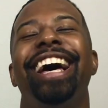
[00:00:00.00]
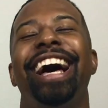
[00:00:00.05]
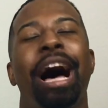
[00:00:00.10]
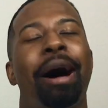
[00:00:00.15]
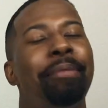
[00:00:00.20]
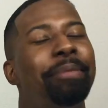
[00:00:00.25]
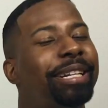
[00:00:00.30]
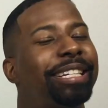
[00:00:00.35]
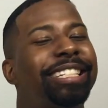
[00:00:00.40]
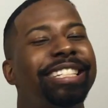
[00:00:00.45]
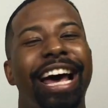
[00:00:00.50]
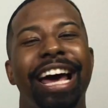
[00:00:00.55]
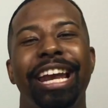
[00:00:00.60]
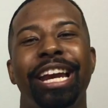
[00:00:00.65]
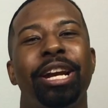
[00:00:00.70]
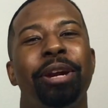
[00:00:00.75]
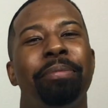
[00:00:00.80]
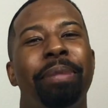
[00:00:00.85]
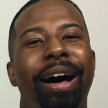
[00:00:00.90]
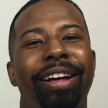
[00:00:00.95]
I'm
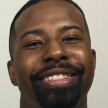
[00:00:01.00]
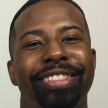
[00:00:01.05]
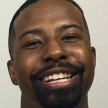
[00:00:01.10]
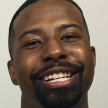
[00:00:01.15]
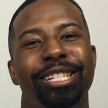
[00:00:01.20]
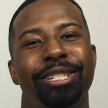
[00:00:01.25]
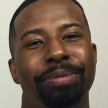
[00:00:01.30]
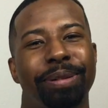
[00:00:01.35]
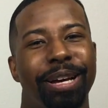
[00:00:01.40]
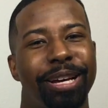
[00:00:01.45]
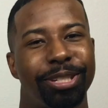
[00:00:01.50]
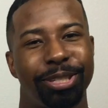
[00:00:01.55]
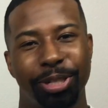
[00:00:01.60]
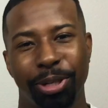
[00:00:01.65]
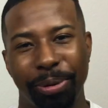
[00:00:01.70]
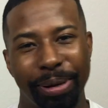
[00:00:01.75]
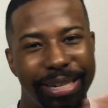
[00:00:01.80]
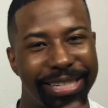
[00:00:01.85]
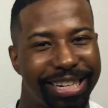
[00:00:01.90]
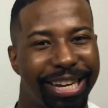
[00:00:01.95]
excited about this because 2
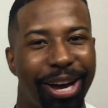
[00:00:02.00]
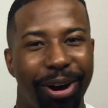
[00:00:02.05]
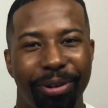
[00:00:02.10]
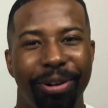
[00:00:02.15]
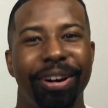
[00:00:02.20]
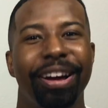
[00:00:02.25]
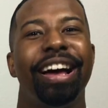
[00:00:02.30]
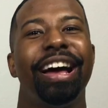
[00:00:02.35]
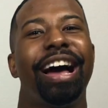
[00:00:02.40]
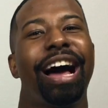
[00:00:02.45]
weeks ago,